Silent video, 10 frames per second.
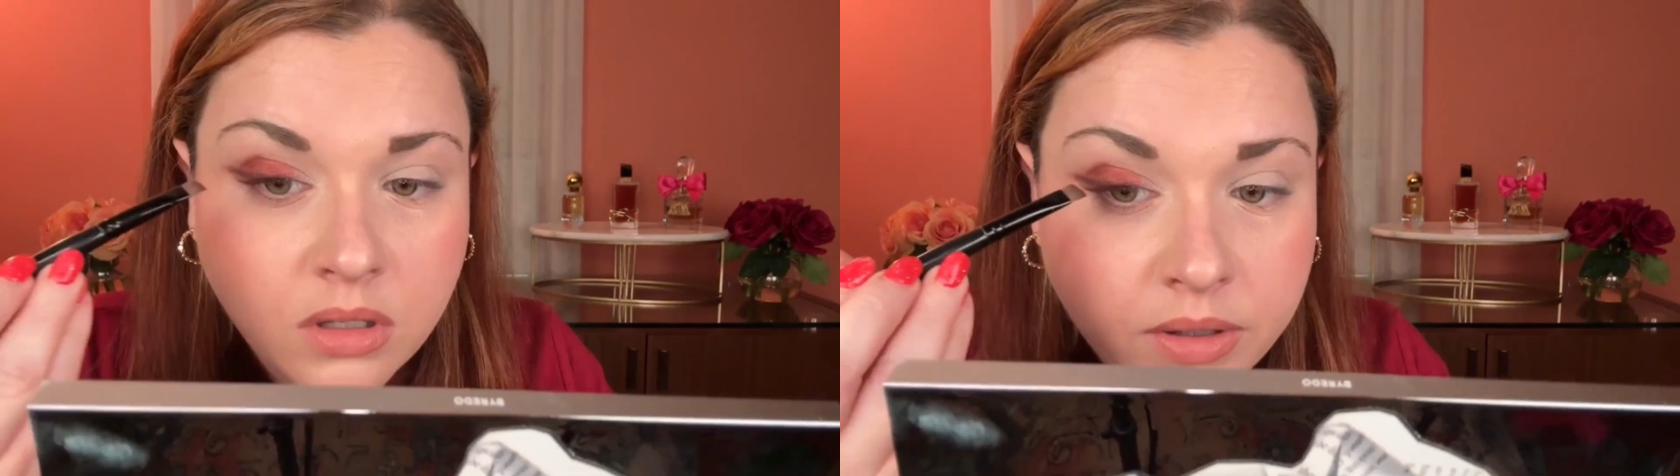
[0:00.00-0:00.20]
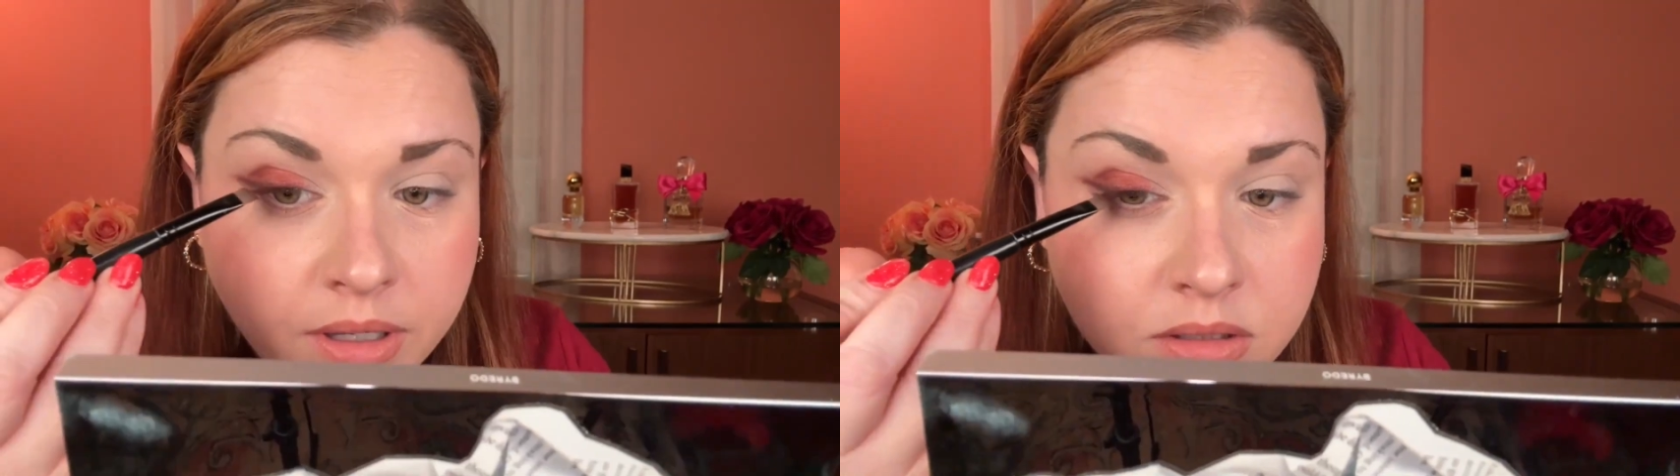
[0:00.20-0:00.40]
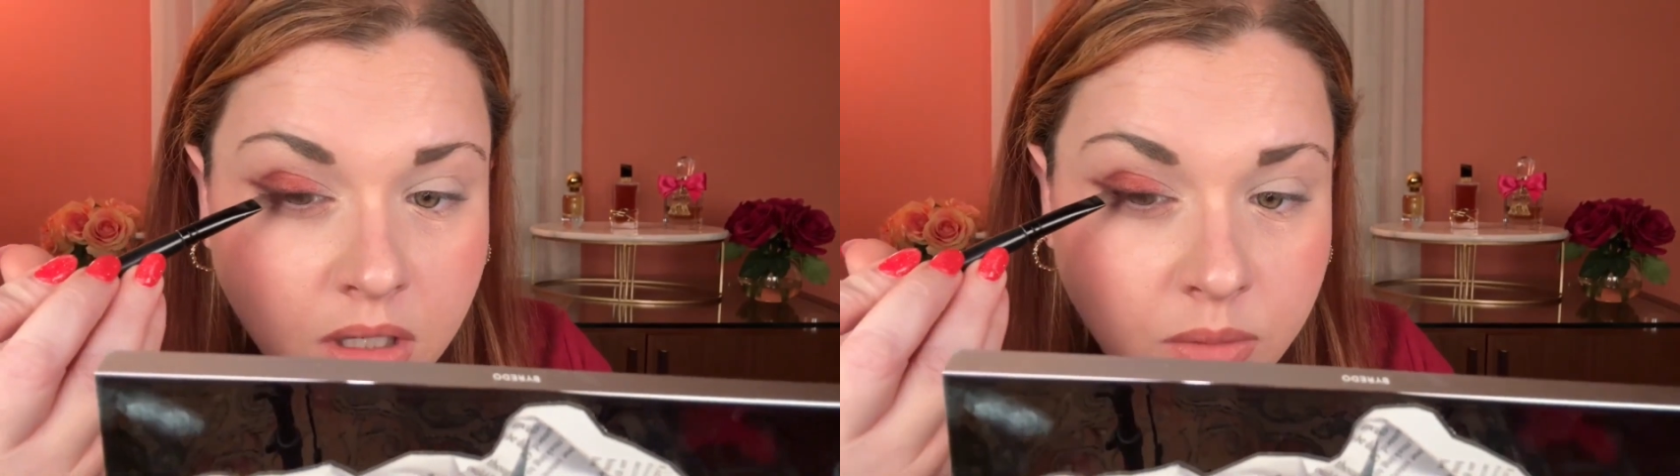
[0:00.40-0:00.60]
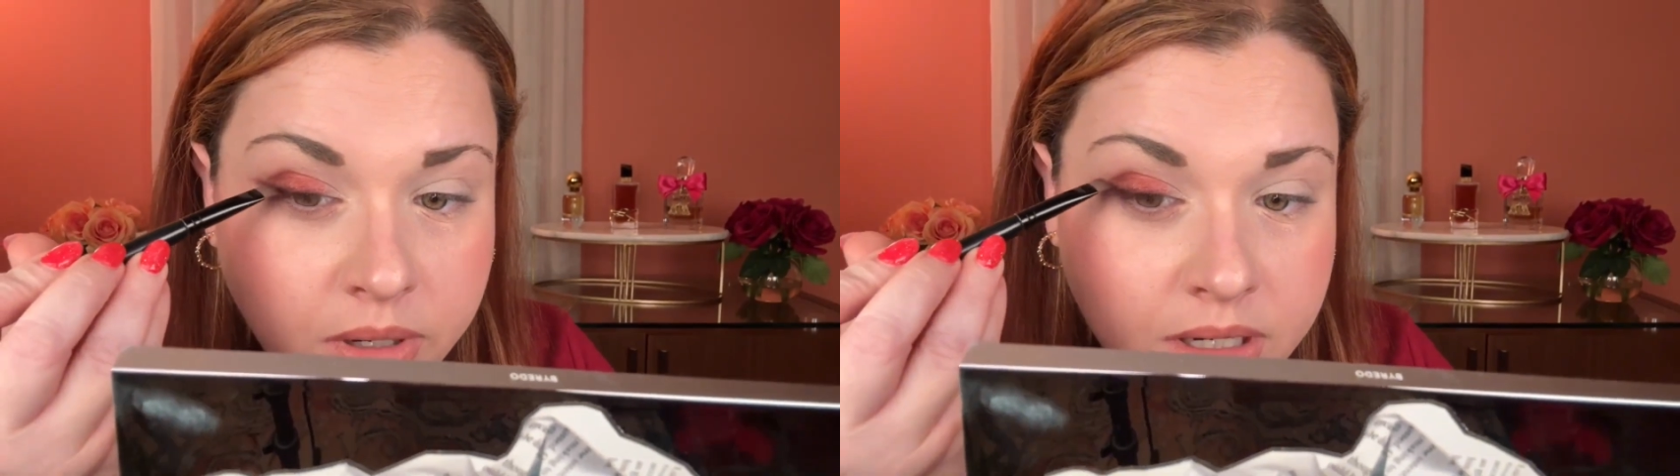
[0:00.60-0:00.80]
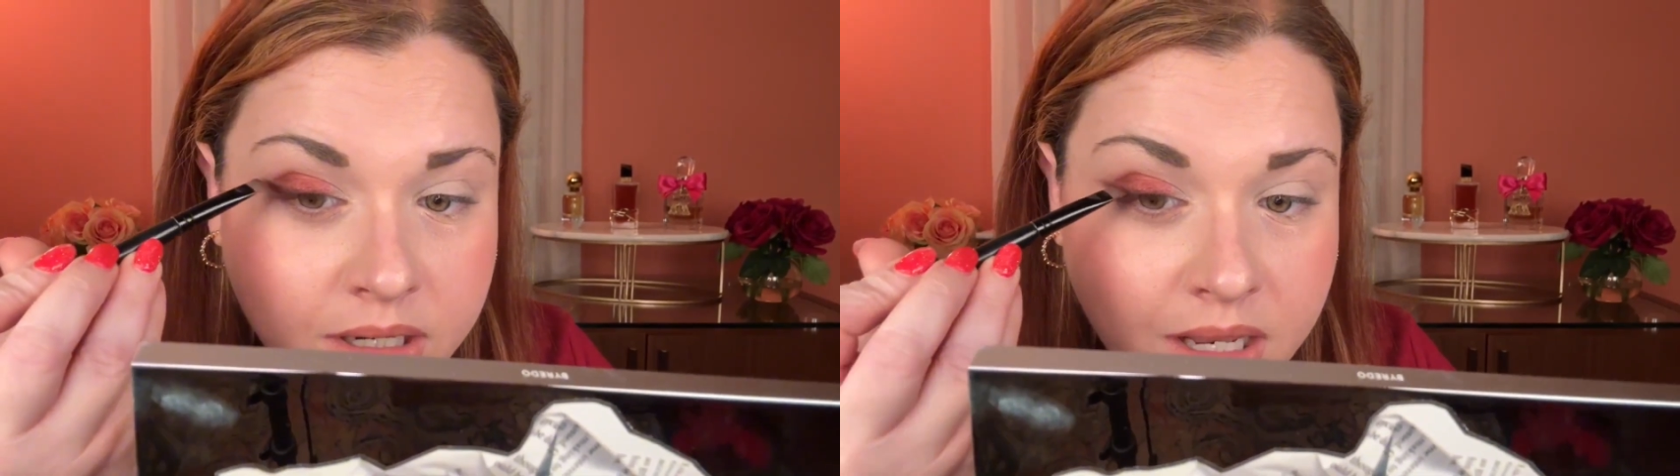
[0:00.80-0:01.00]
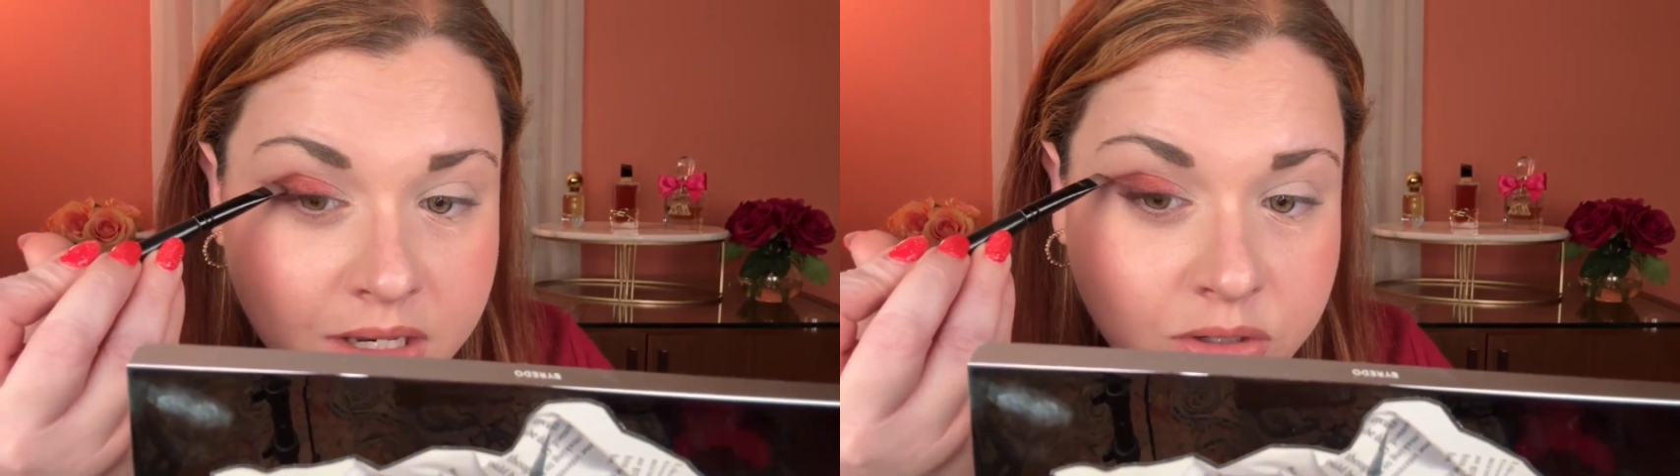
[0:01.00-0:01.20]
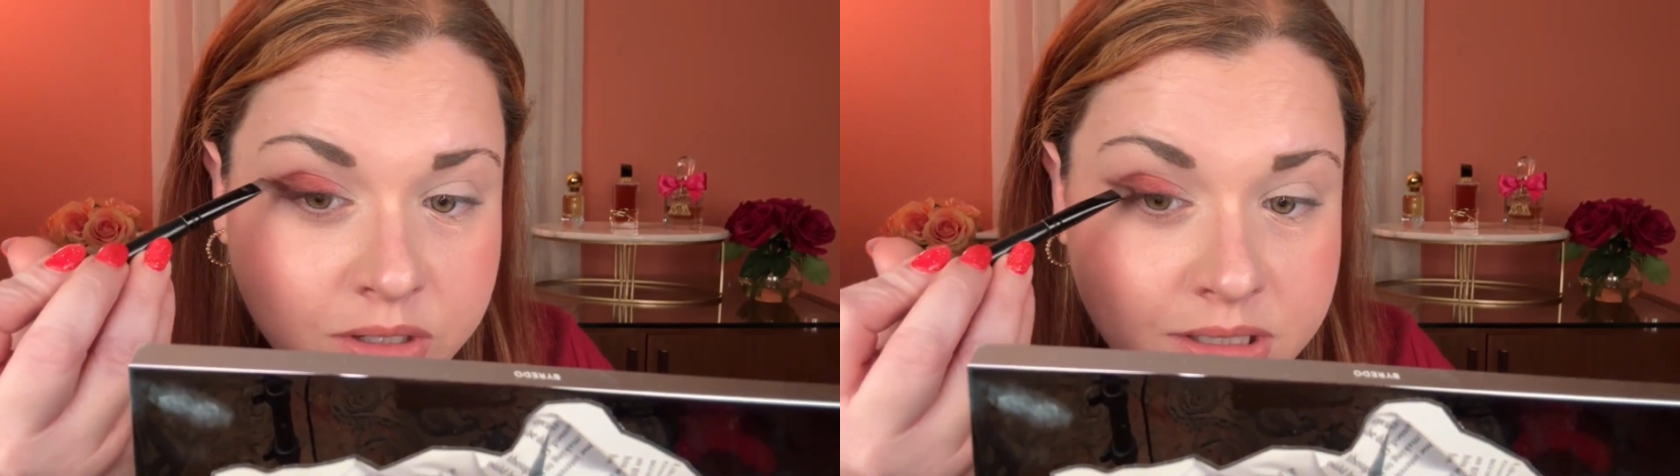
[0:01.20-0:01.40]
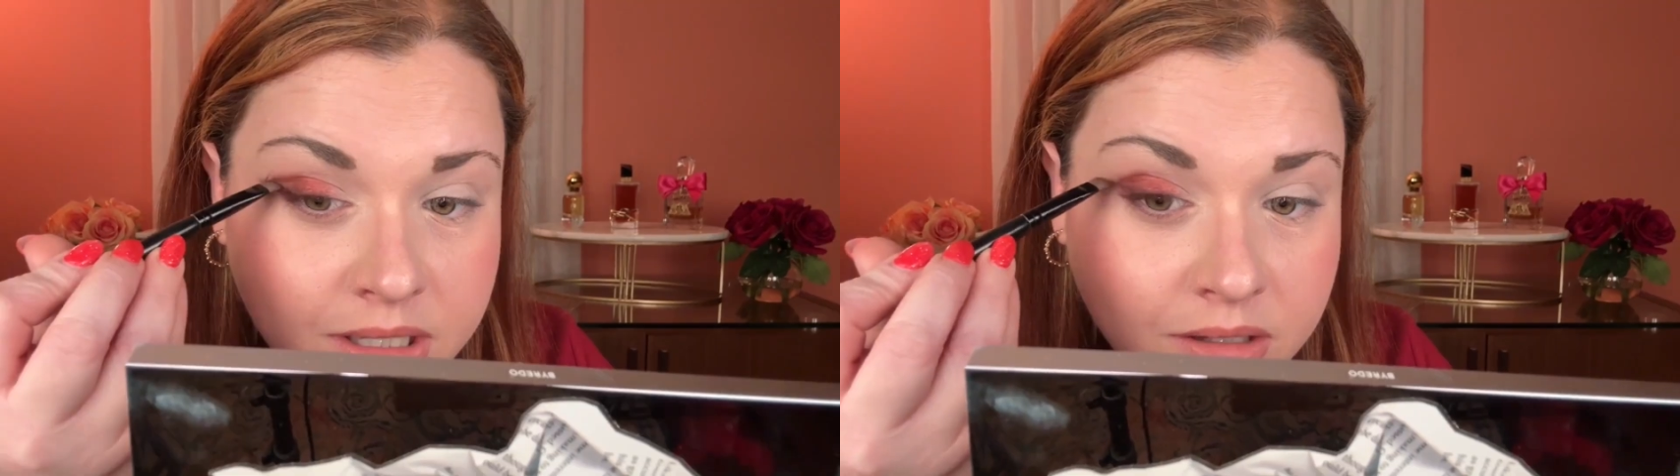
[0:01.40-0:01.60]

Okay, so I went in, as you can see,